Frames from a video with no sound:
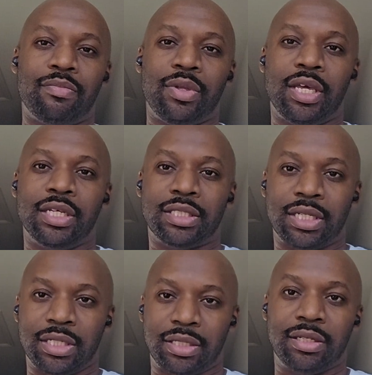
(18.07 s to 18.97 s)
is
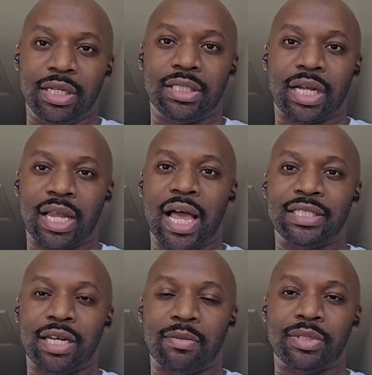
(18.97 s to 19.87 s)
the
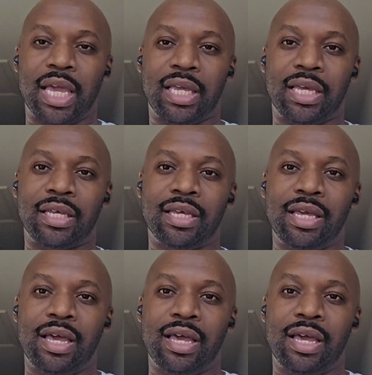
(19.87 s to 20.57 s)
class that I'm taking,